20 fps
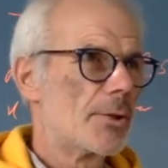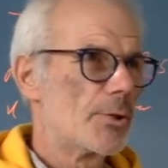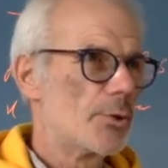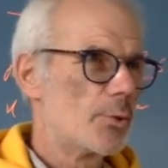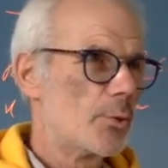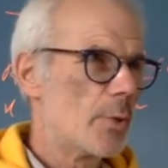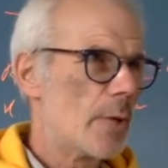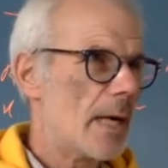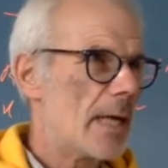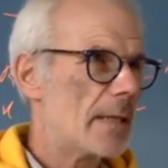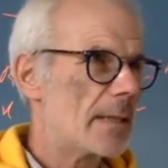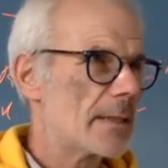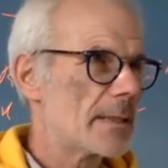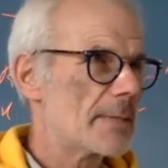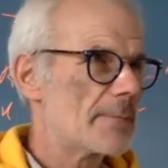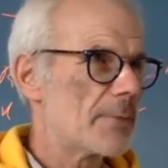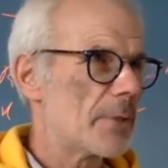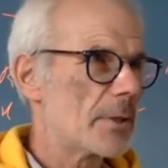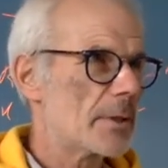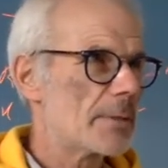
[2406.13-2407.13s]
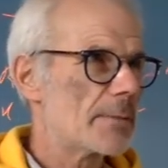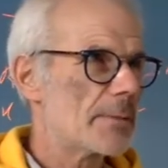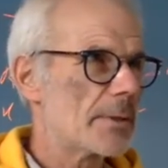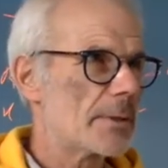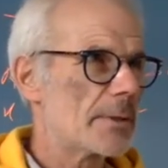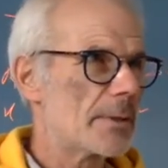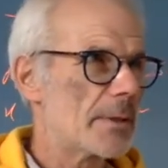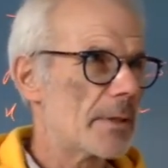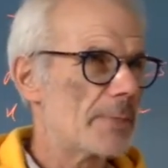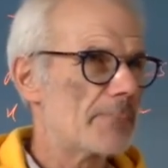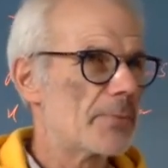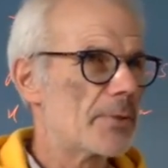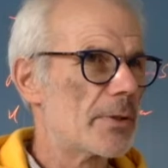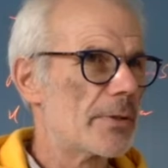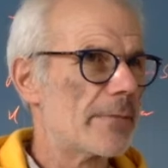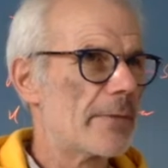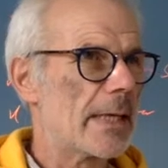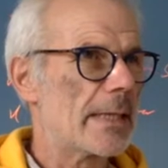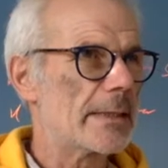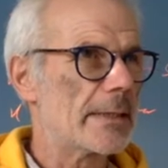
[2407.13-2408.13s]
You are responsible to
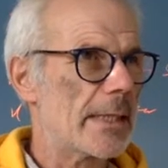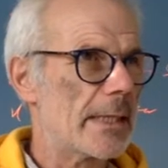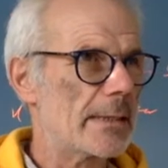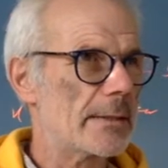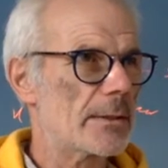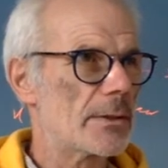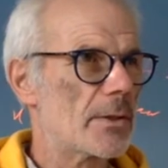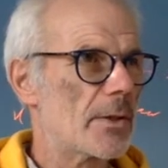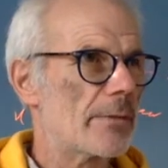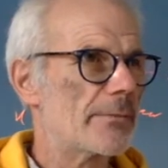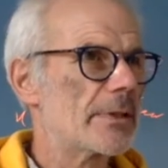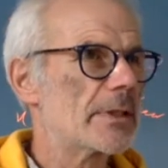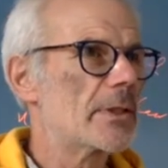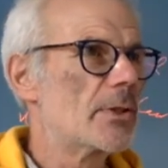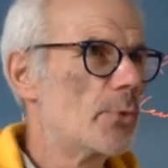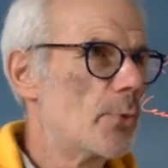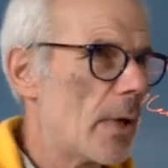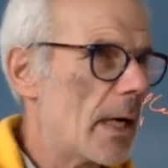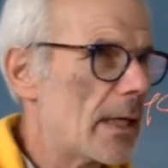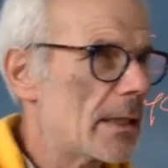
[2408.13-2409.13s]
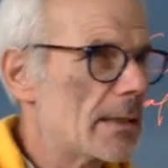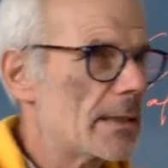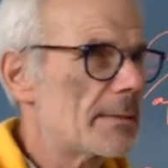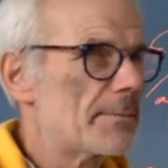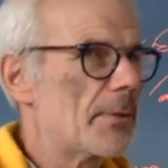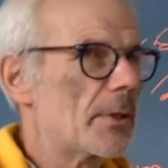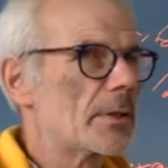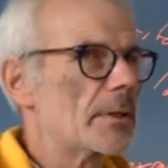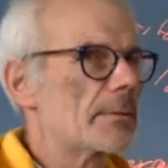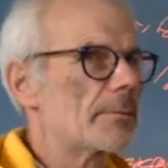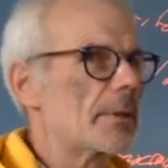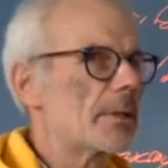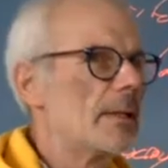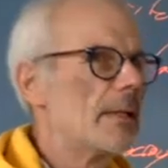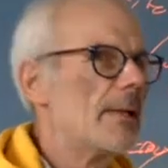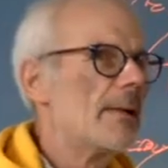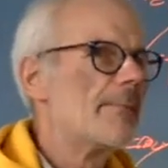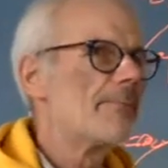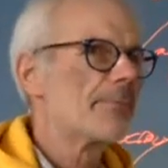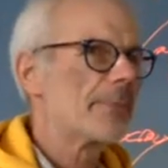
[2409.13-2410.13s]
provide health service. You are responsible
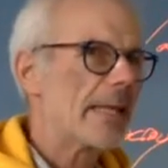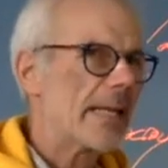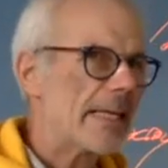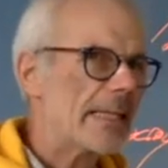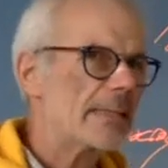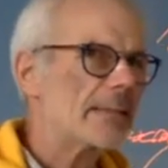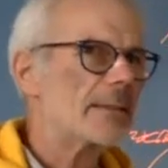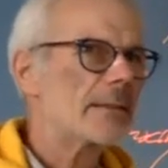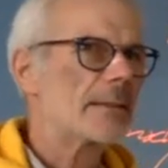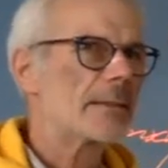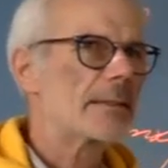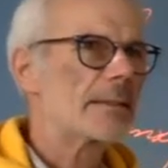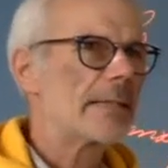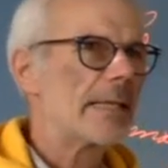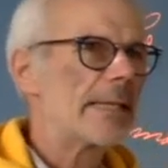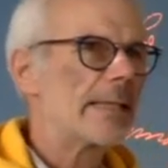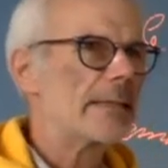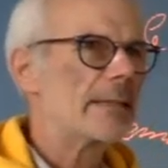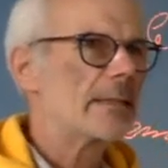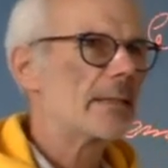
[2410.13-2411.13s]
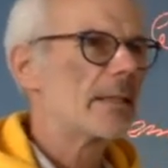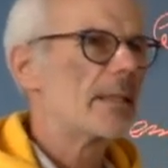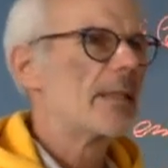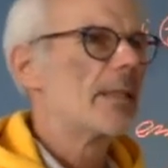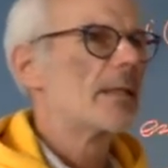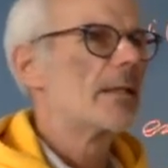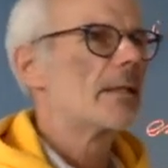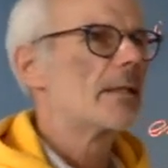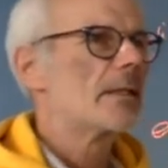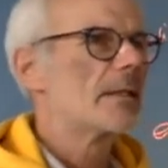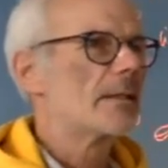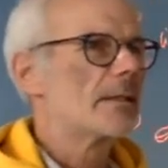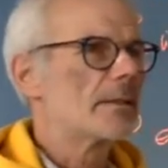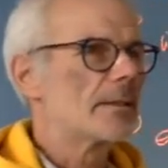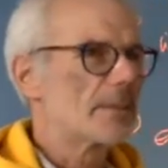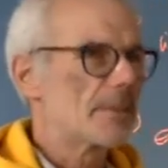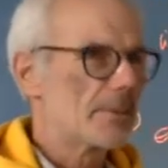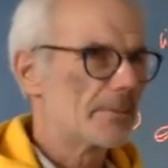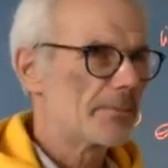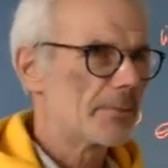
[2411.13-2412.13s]
as a state uh,
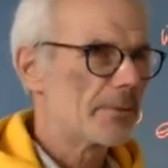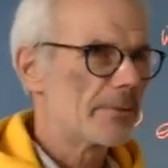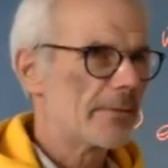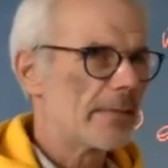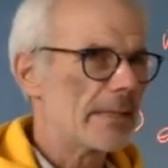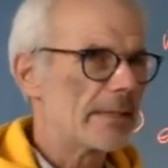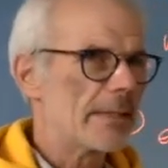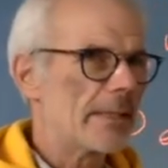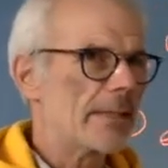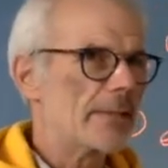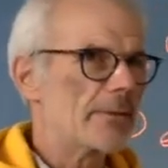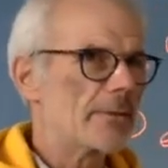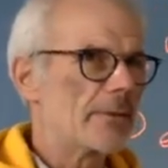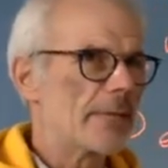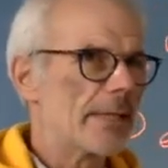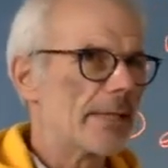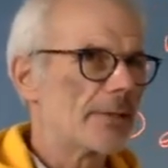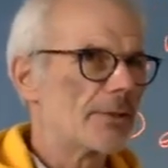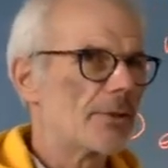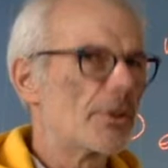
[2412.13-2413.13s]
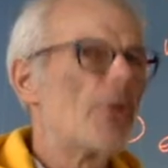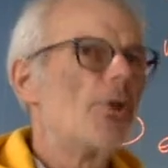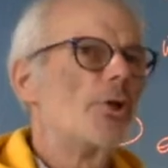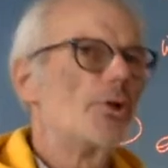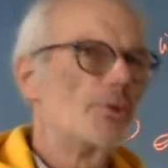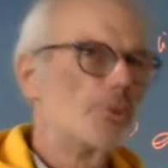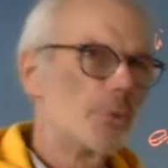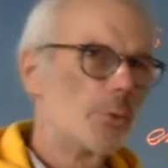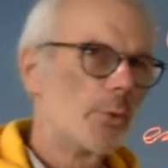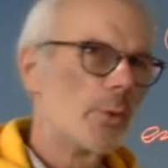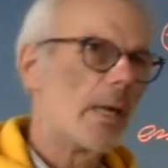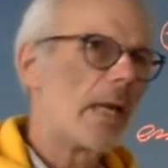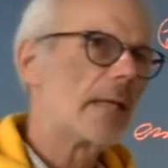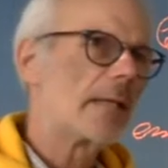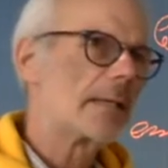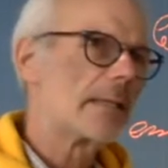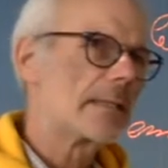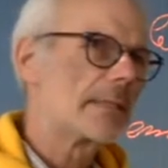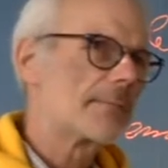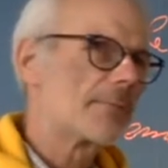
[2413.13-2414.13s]
to provide education. You
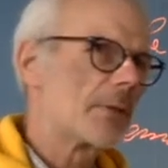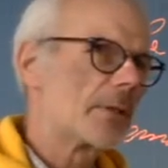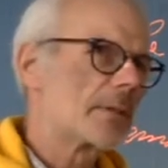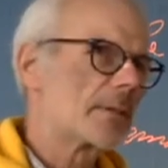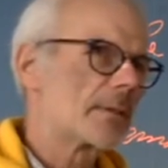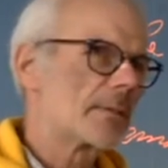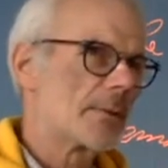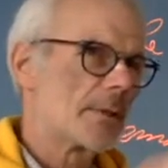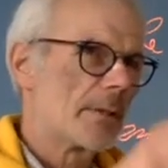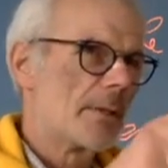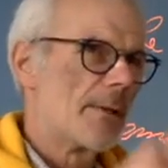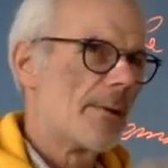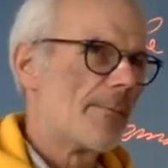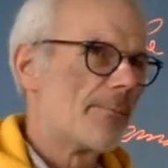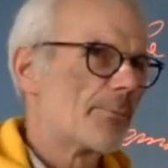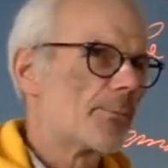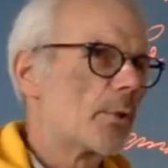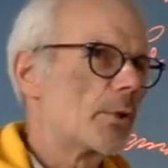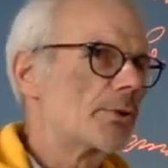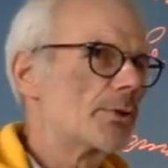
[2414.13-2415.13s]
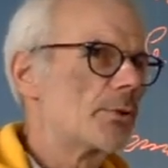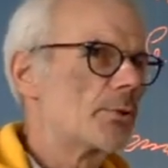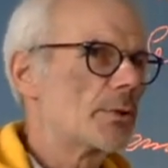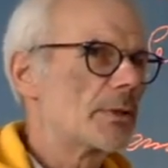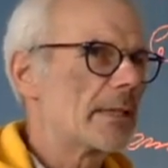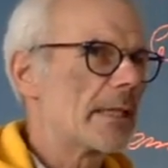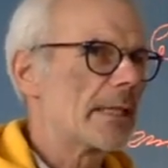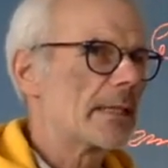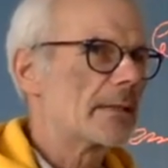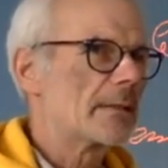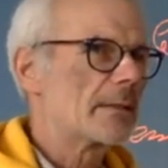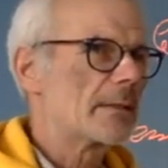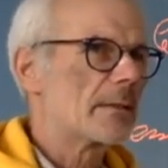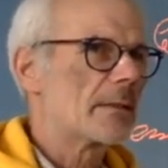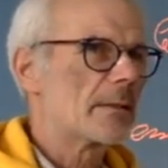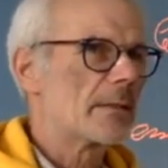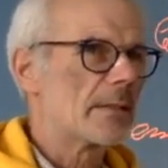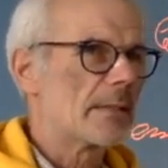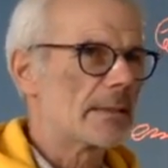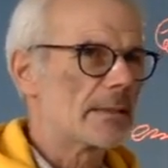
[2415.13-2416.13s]
are responsible what you said
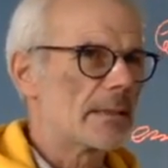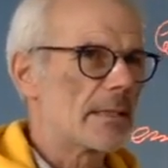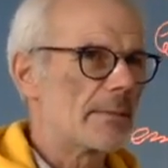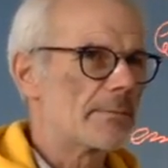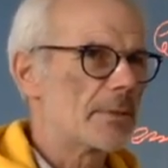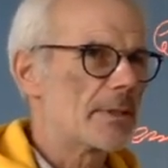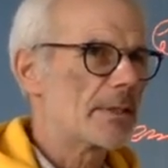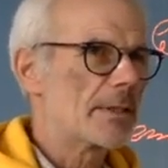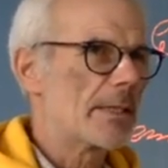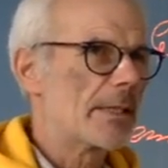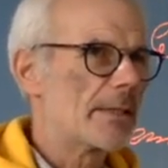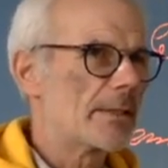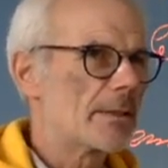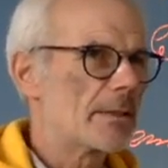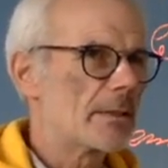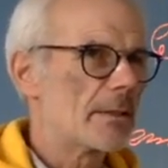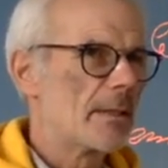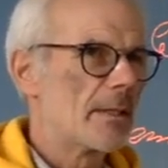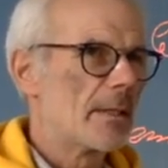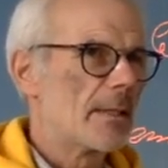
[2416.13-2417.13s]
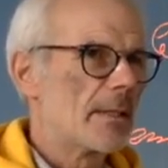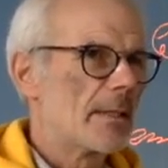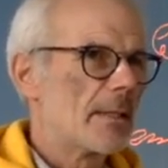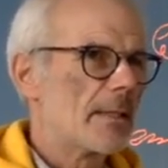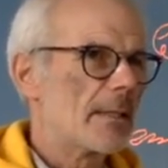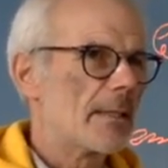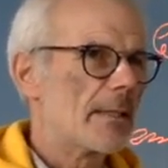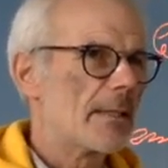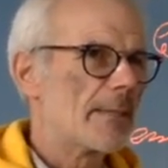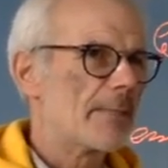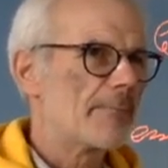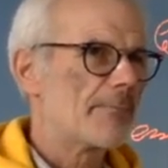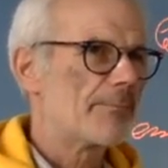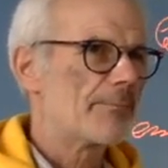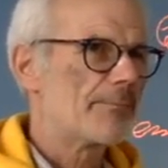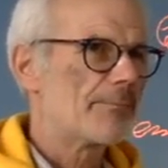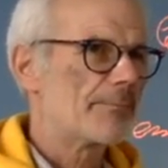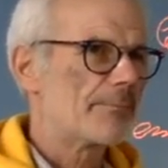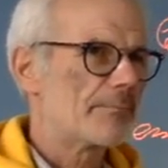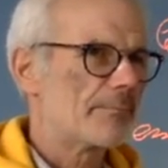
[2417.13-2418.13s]
uh, at some stage,
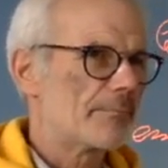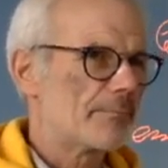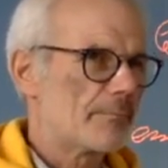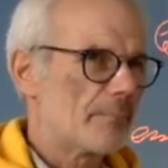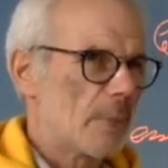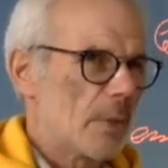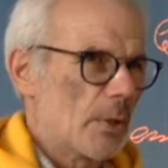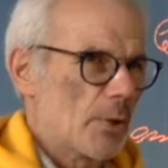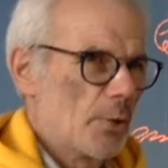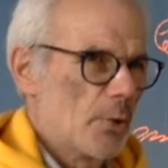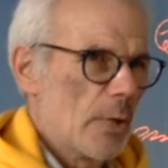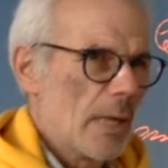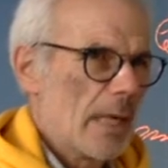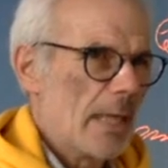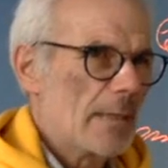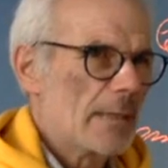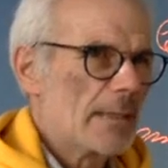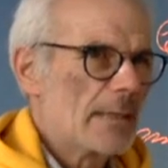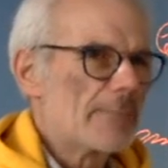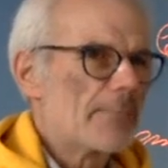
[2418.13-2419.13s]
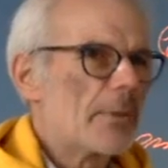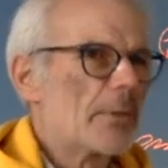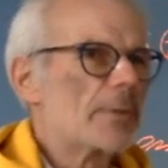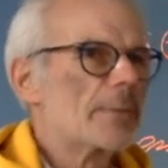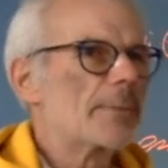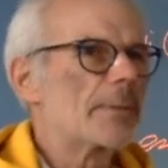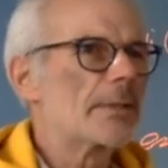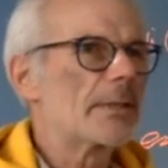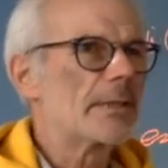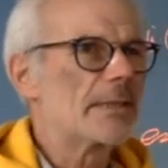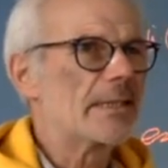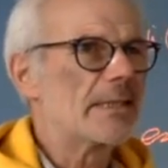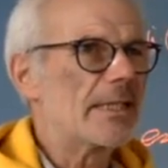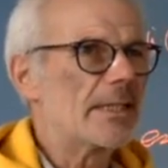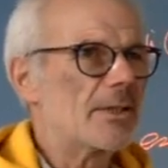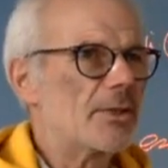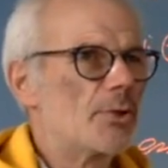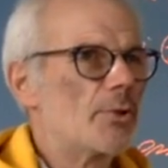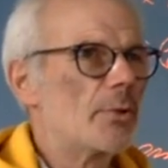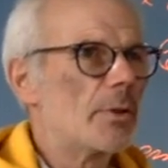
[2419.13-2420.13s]
um, you are responsible to
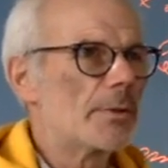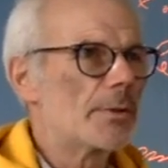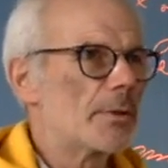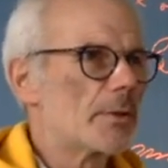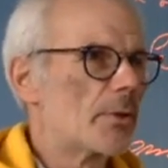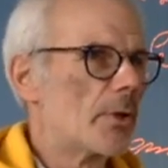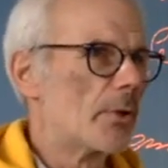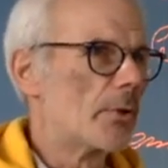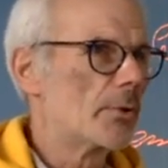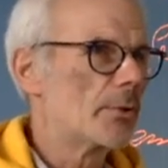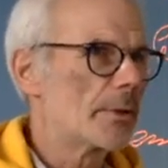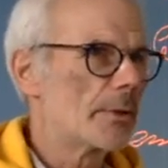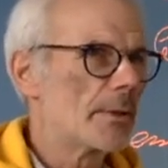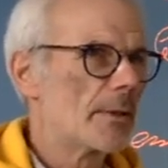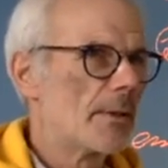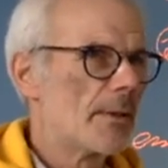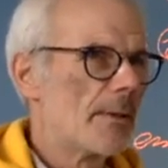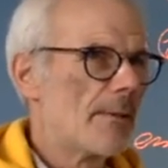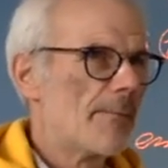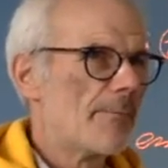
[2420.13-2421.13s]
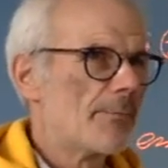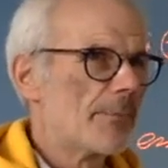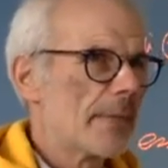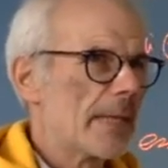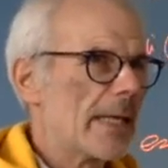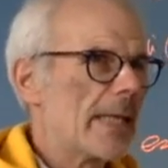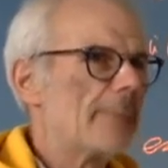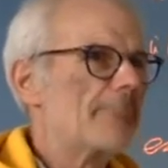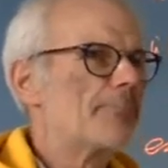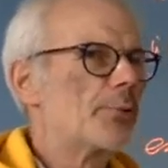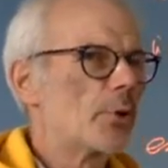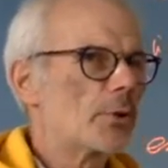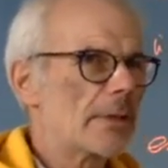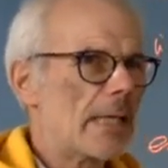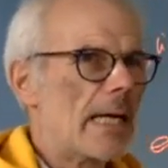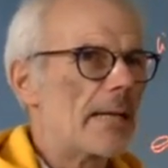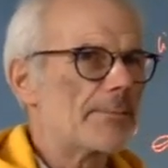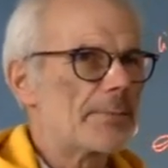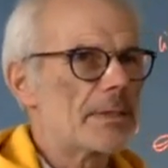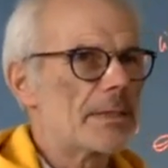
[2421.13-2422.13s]
secure the road and put
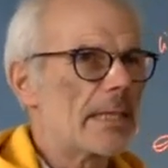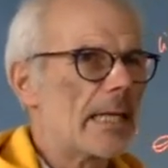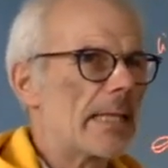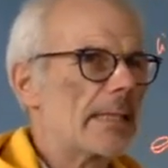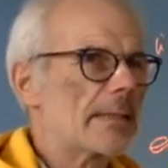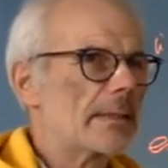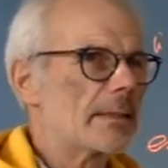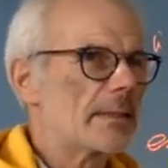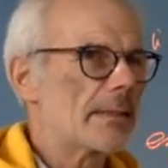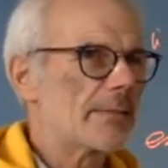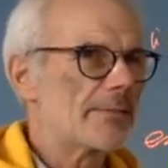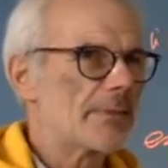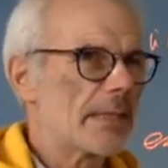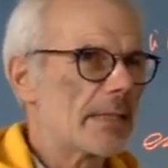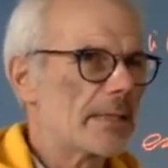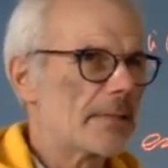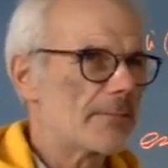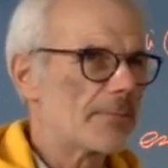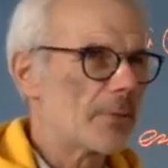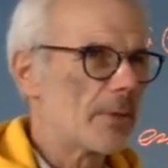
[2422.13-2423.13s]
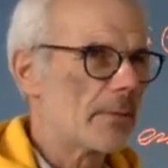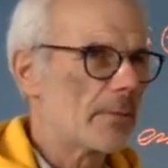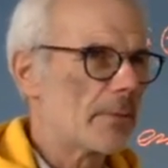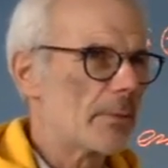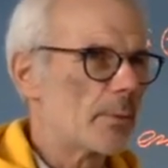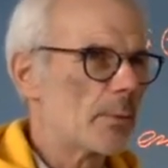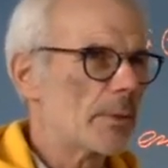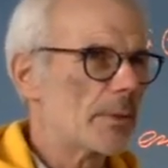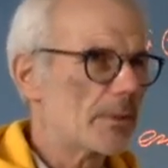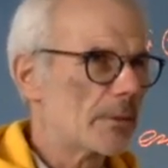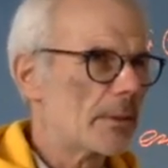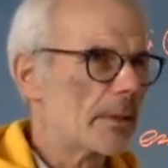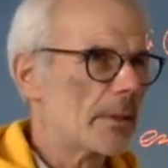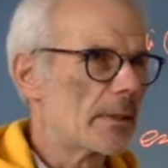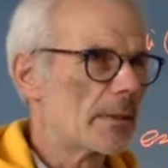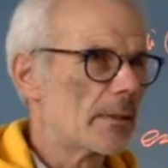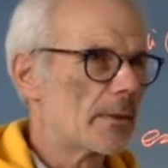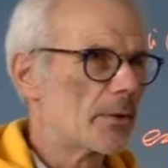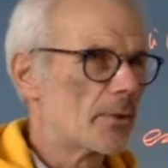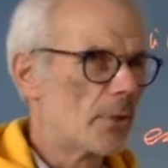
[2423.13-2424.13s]
up signs if there's a problem with the
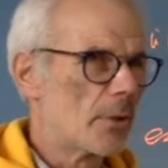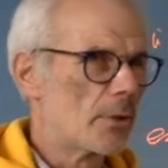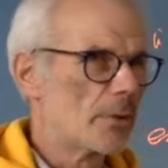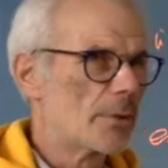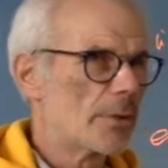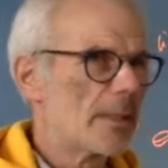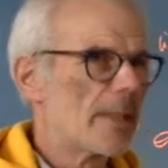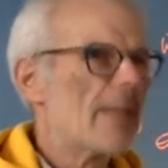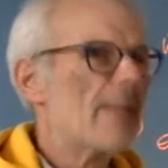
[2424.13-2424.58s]
road.